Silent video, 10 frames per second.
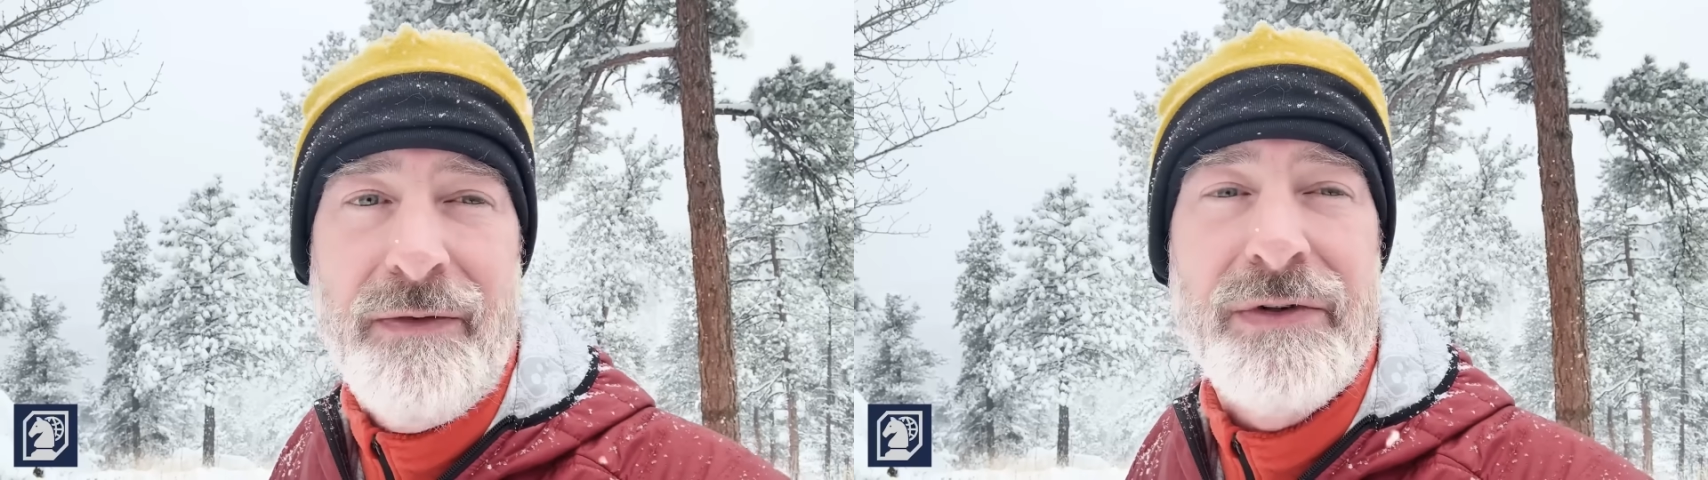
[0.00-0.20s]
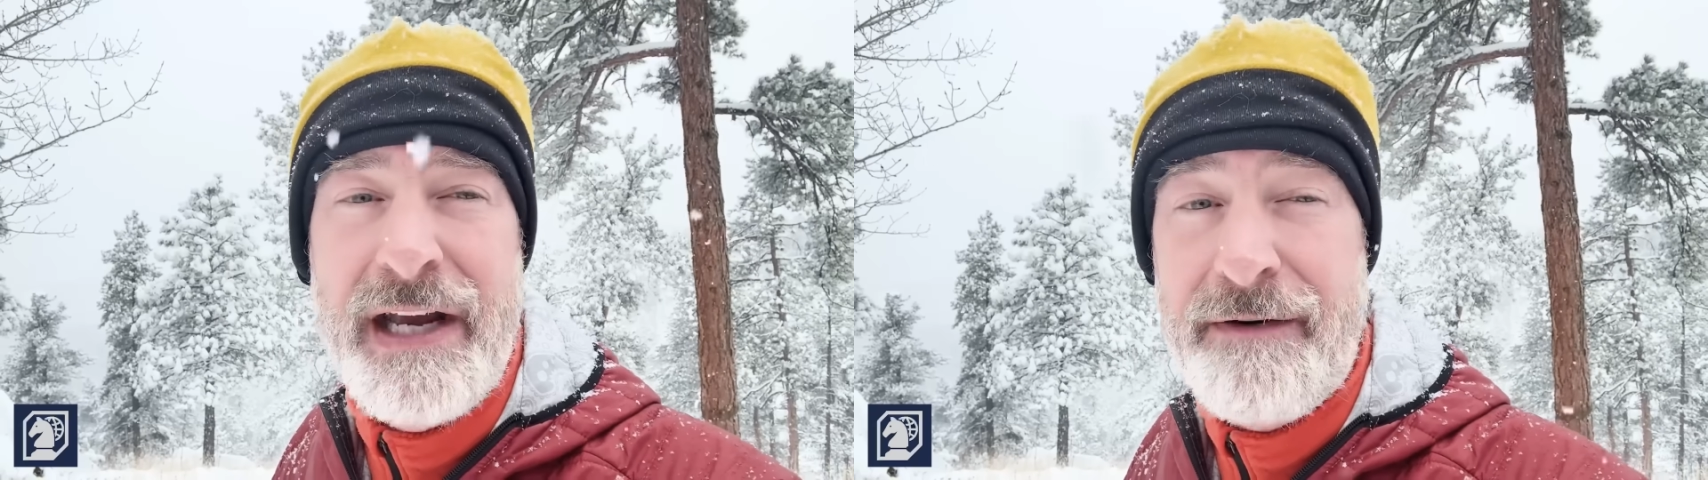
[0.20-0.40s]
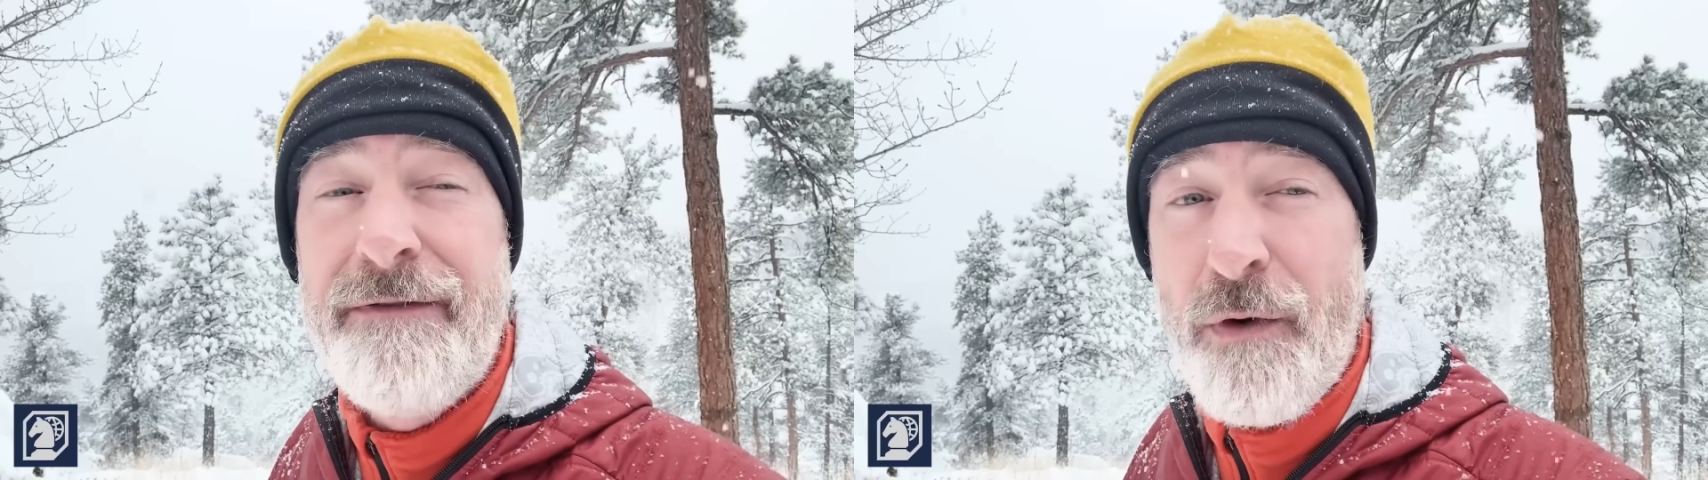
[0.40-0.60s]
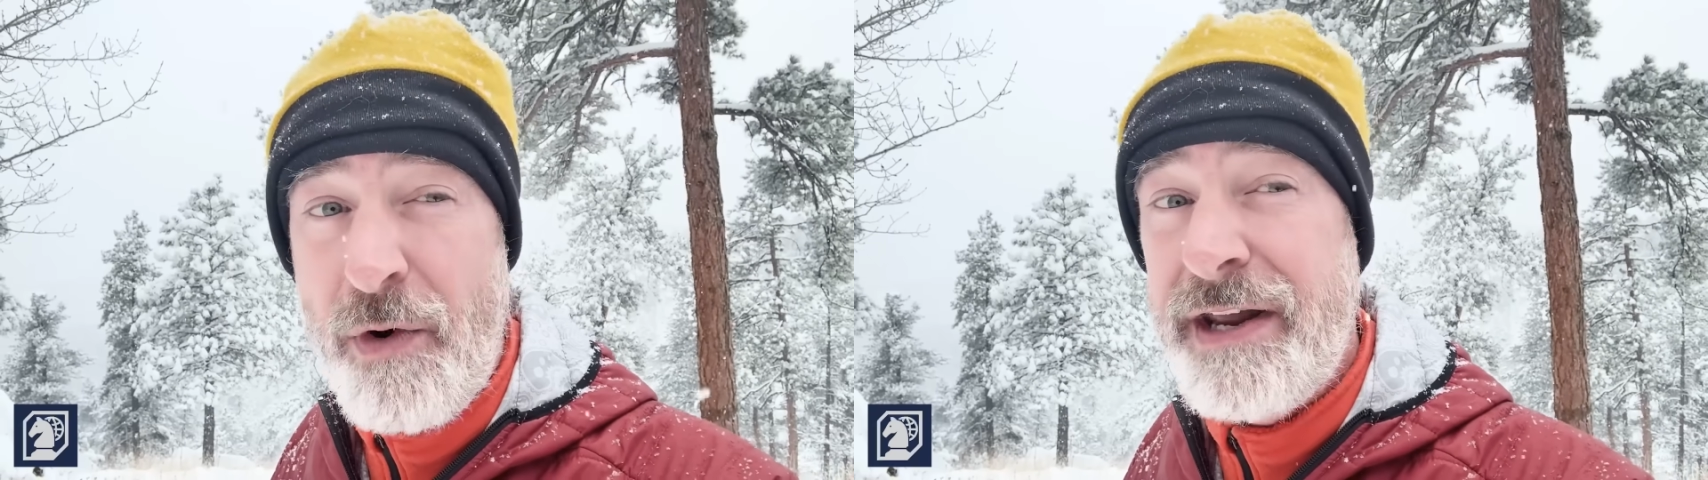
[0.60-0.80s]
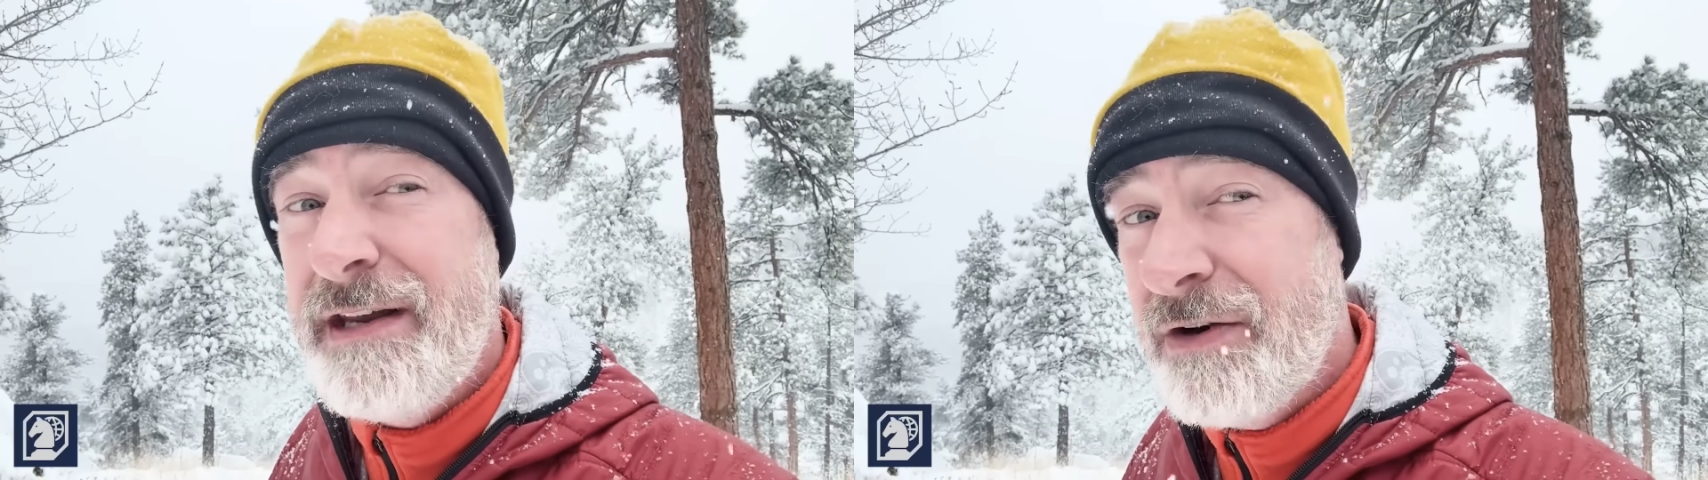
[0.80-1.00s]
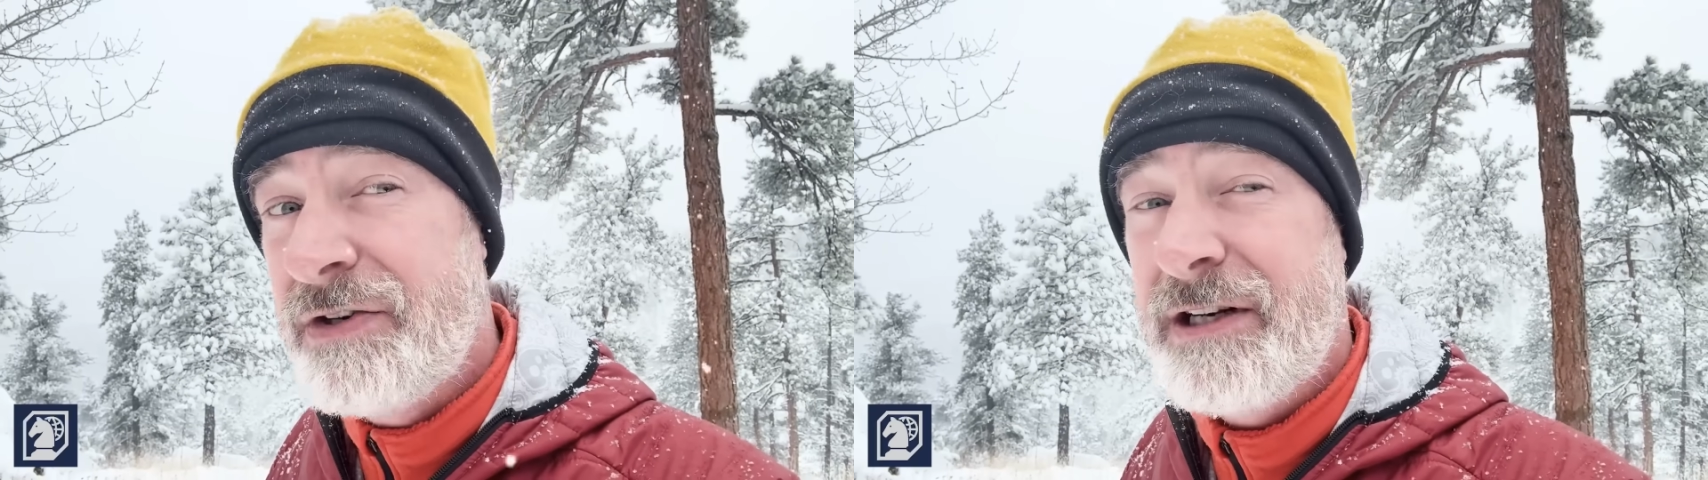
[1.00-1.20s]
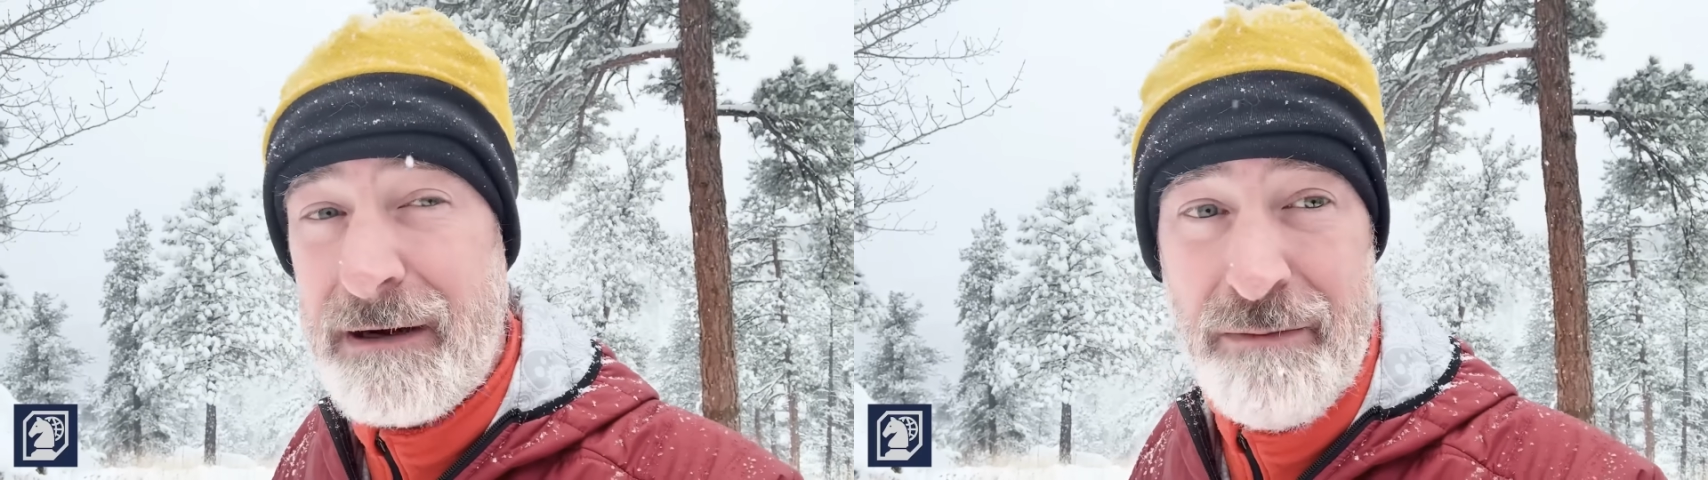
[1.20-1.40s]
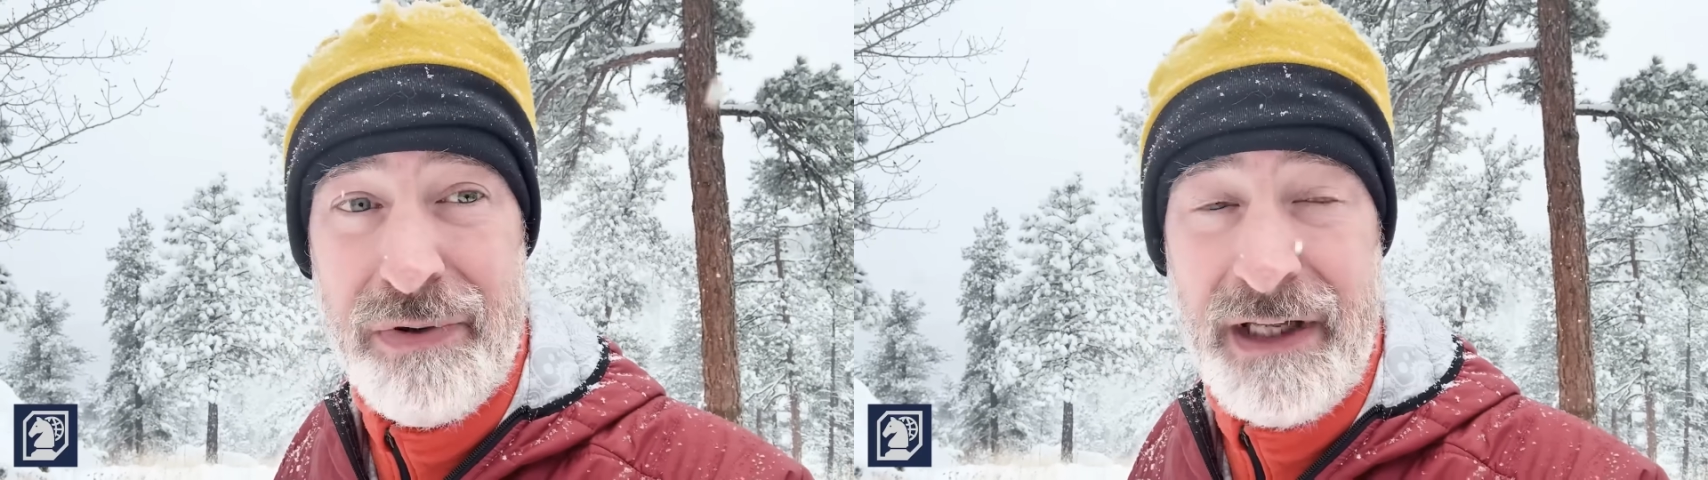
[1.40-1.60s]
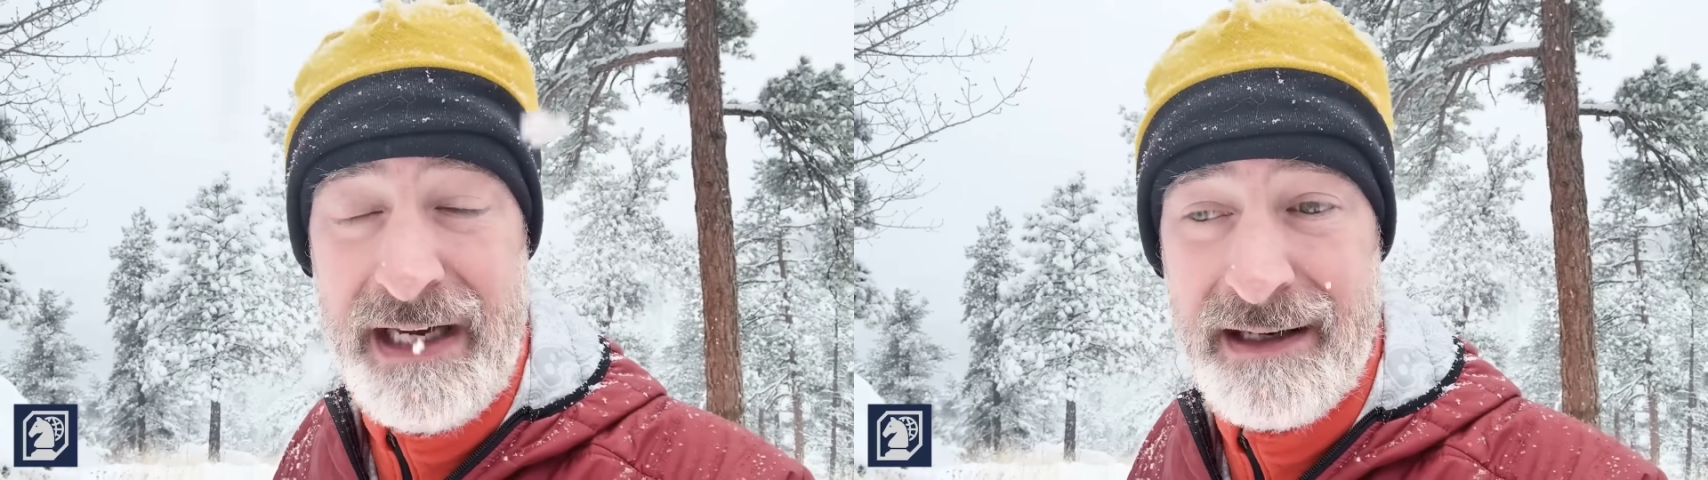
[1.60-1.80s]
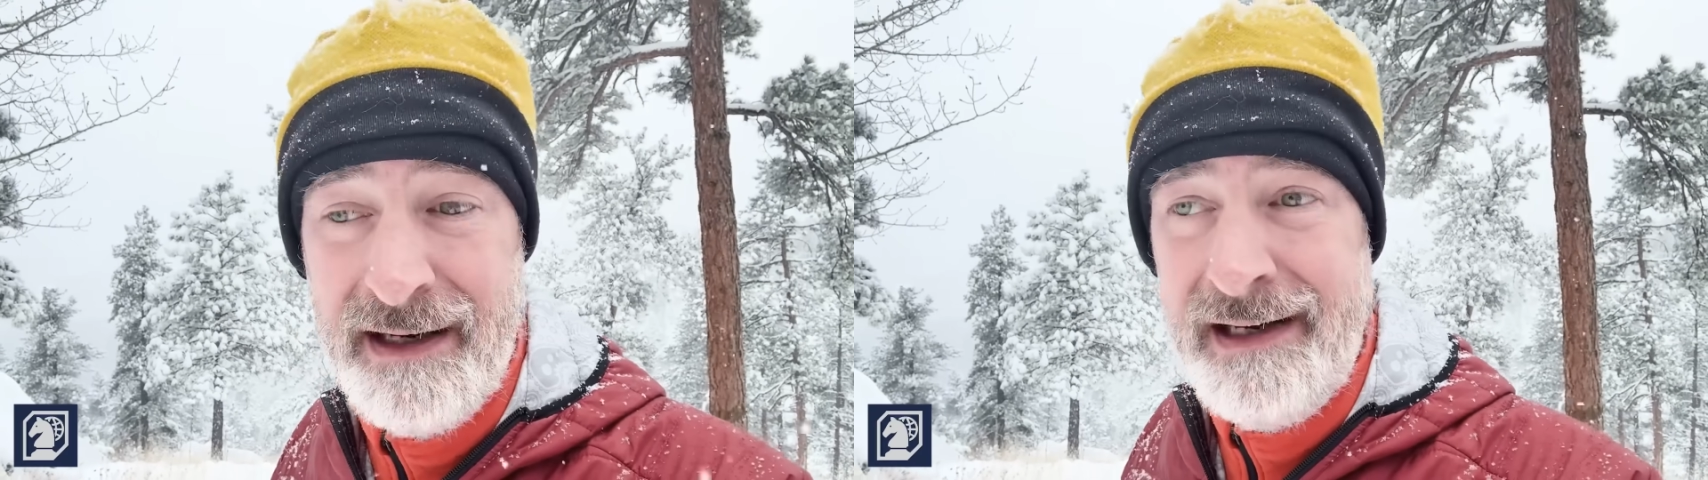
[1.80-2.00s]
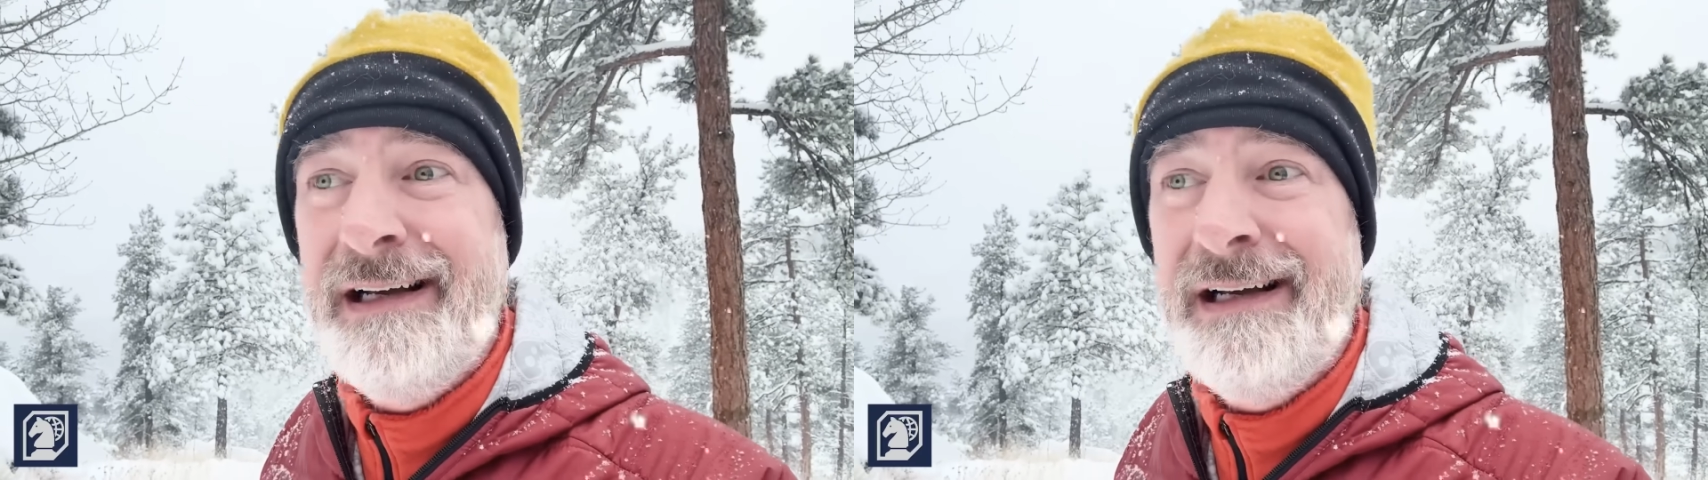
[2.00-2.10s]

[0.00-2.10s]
that will take forty years to complete.